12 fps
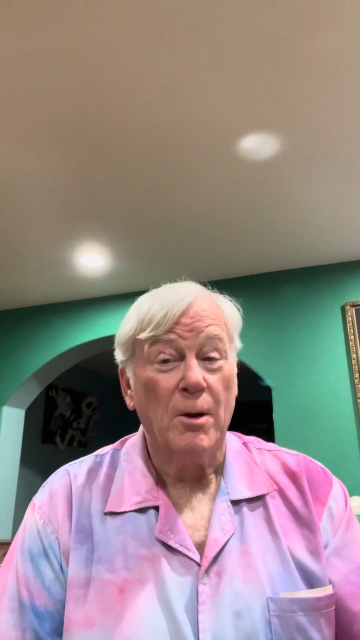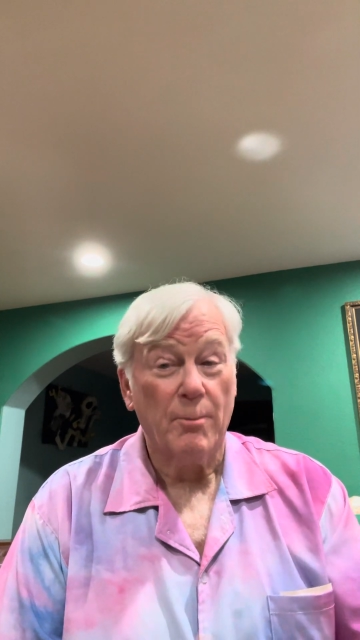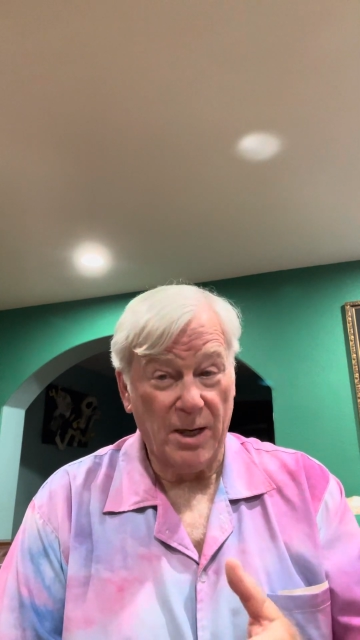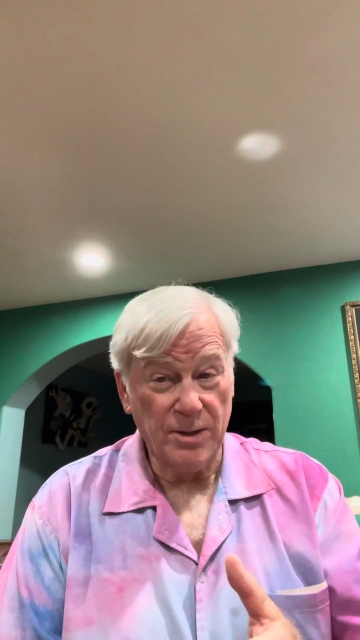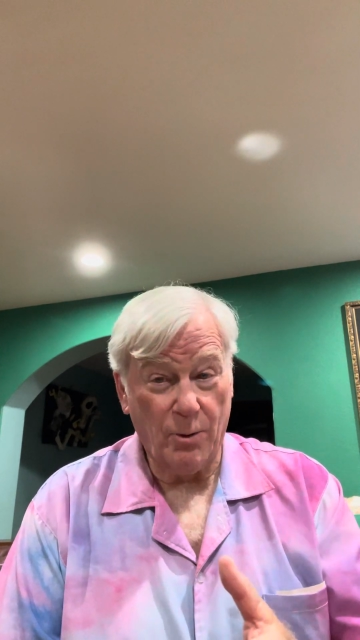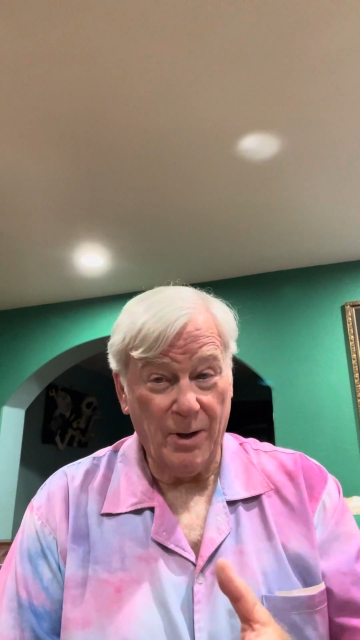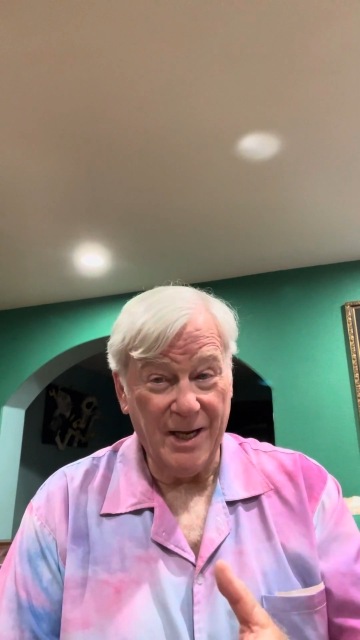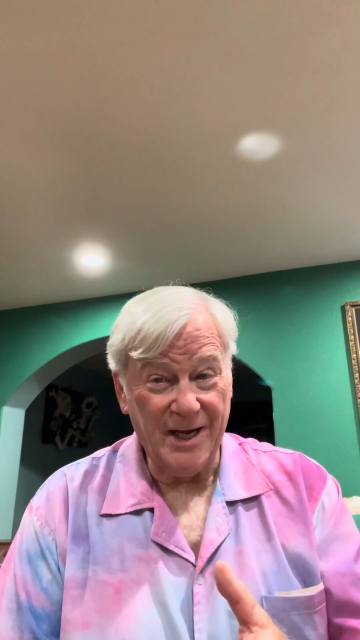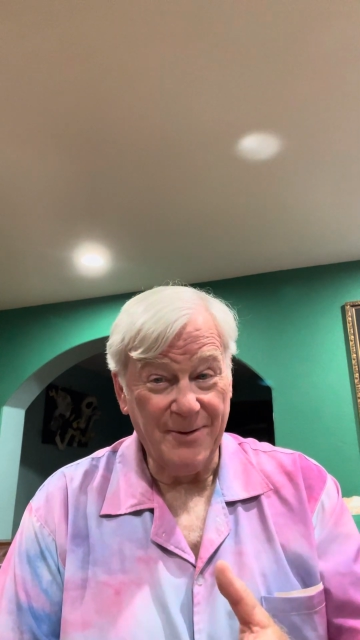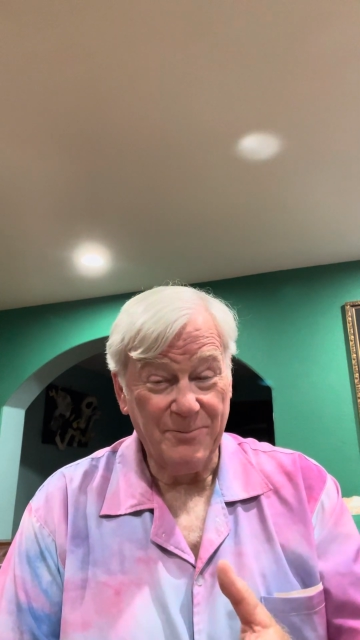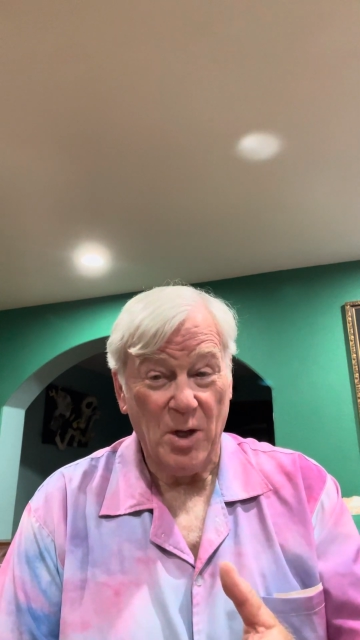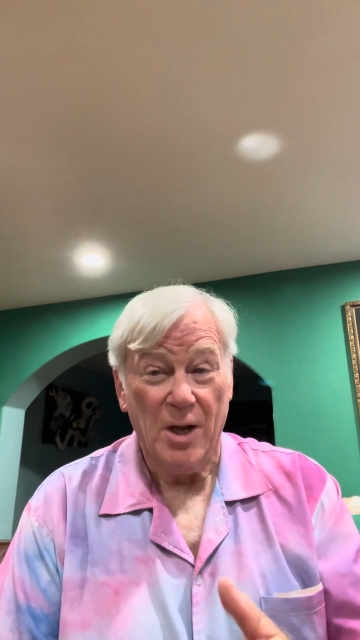By the
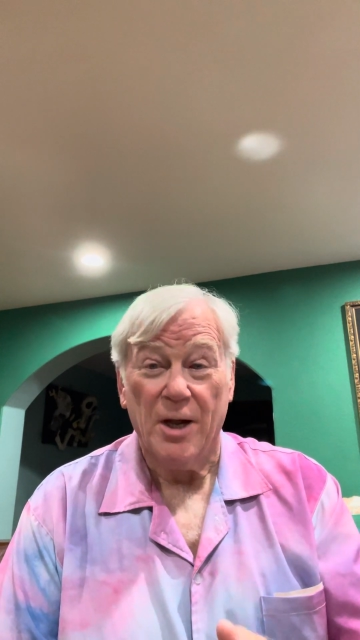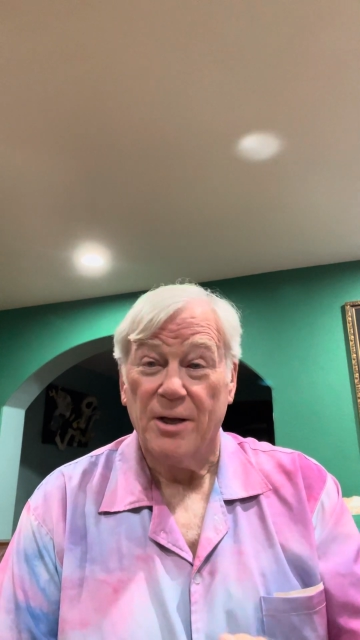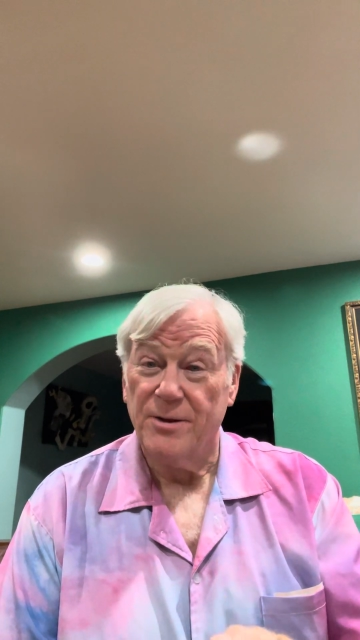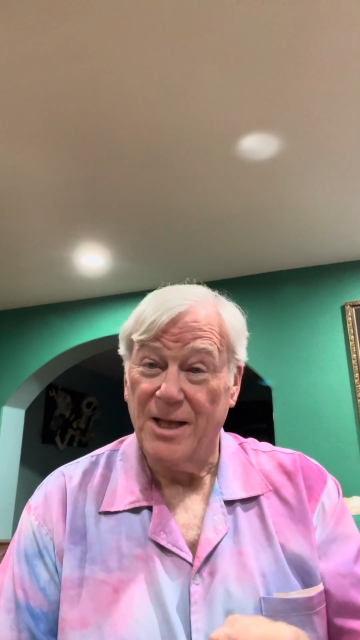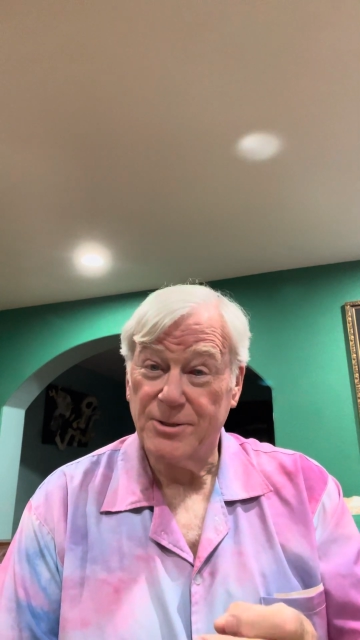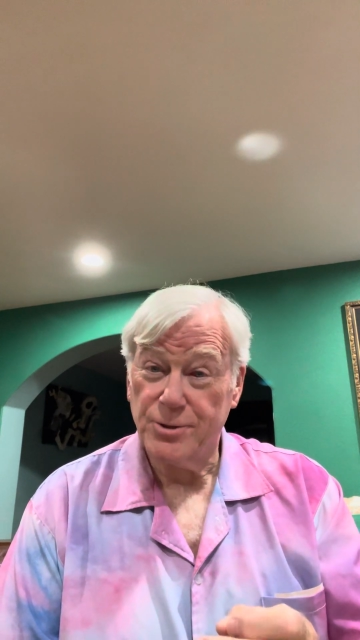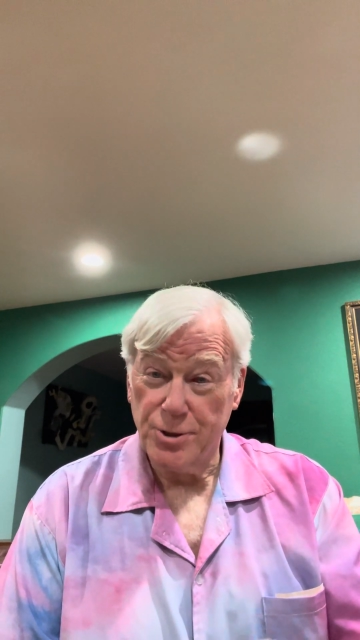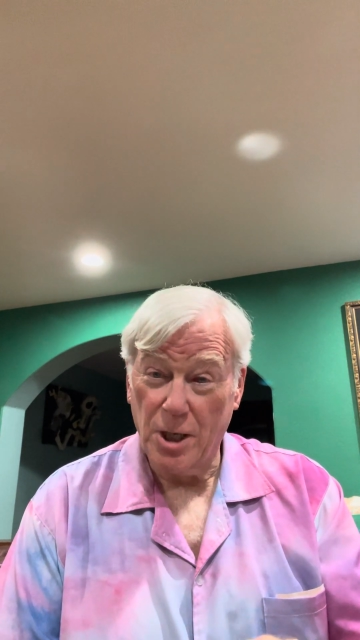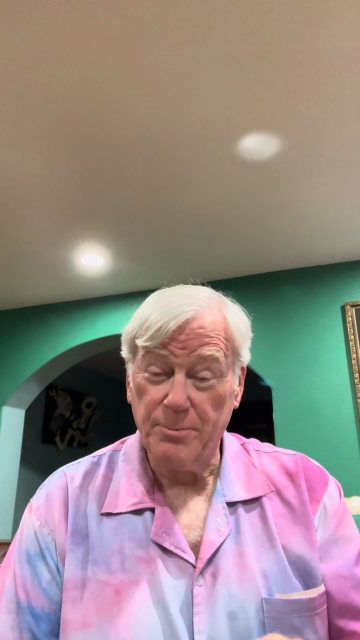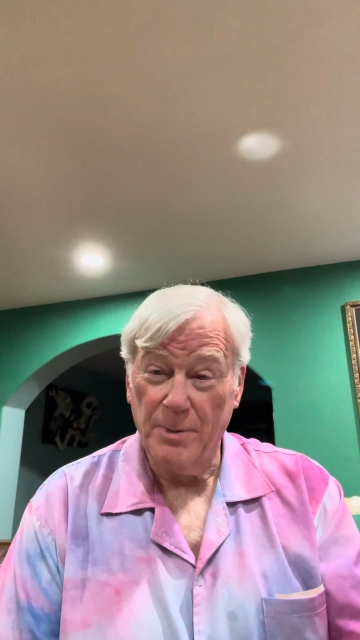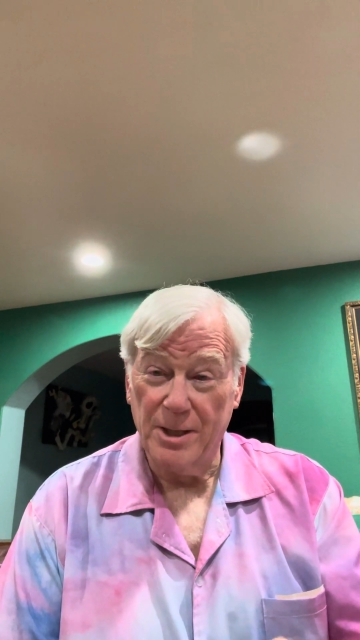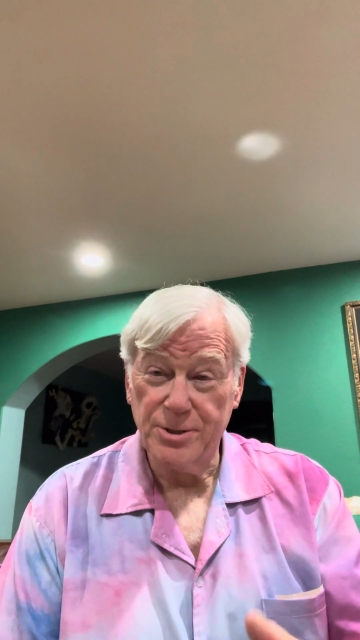way, that's
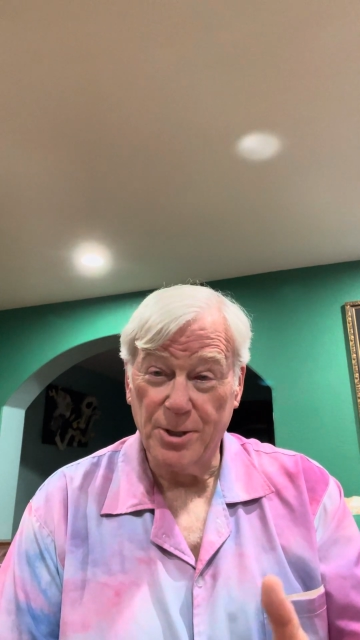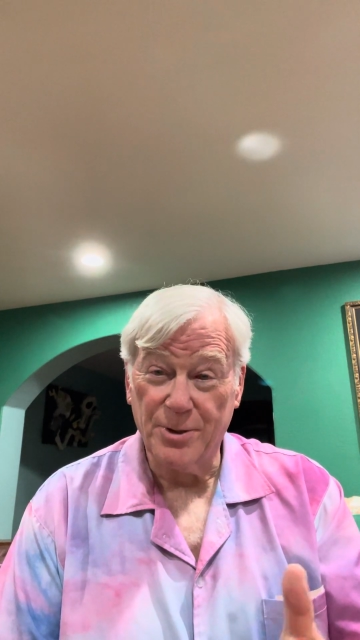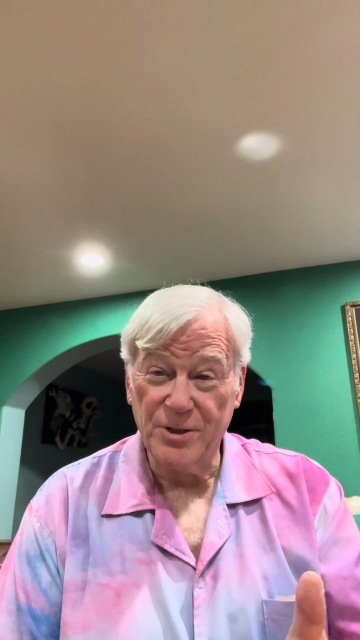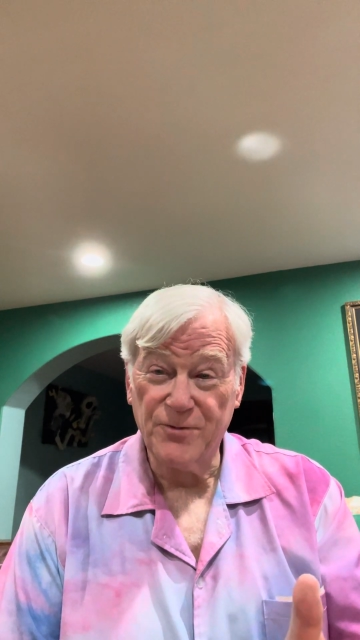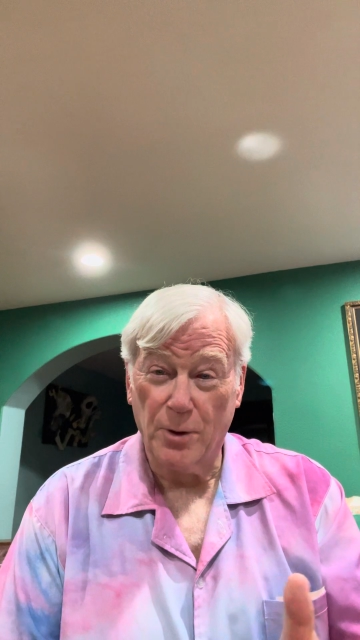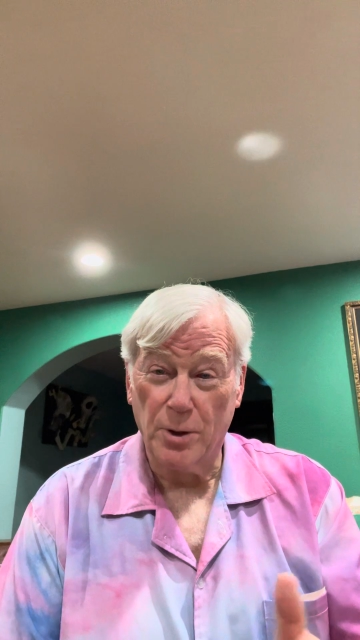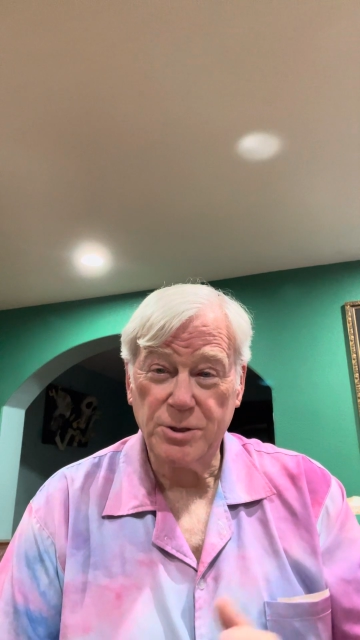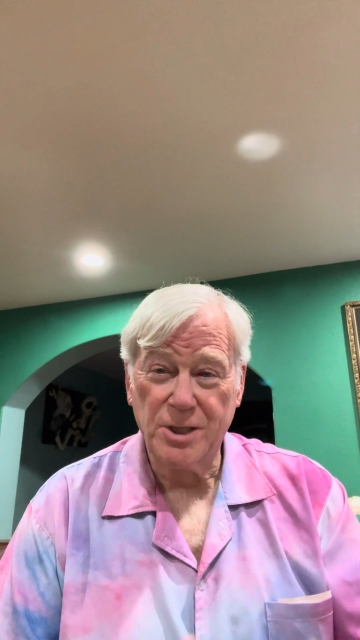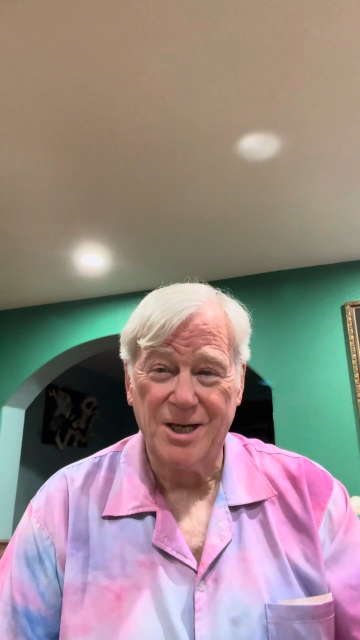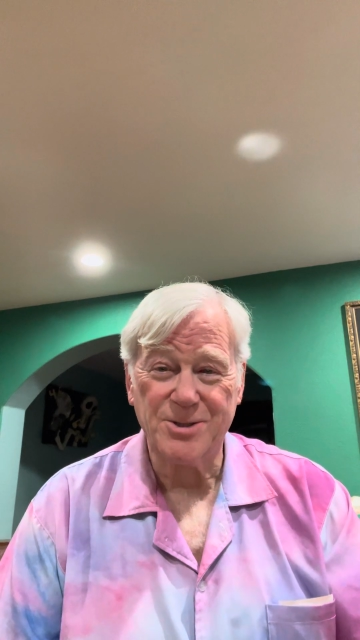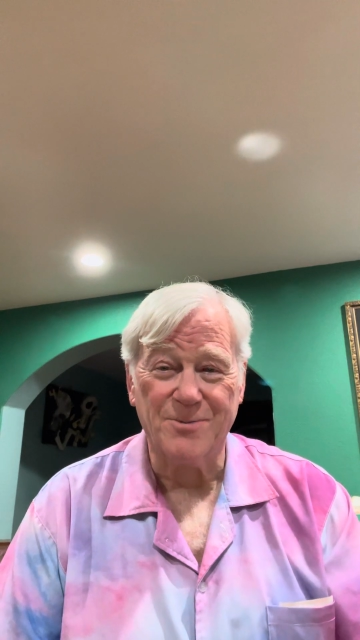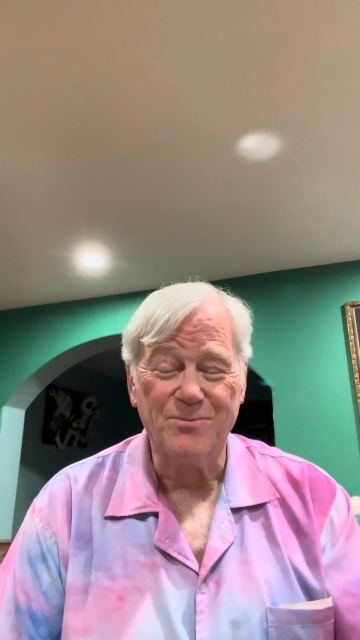Chuck Mangione's first
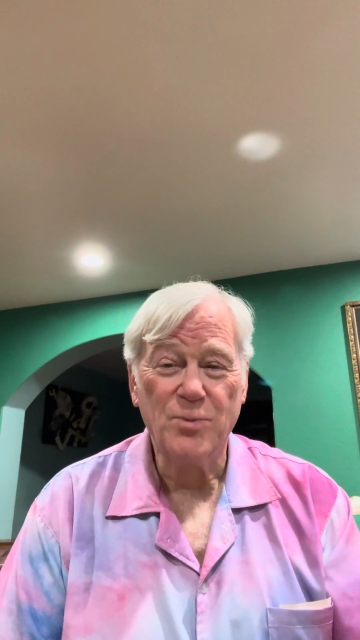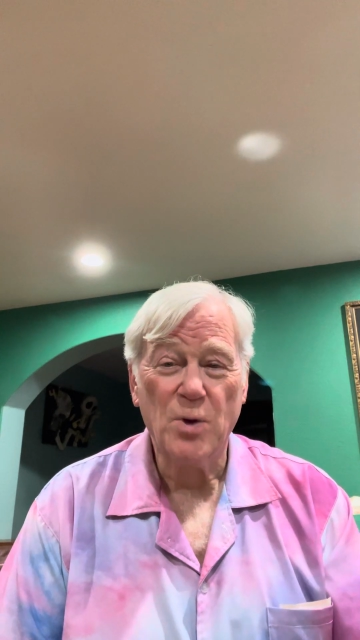cousin.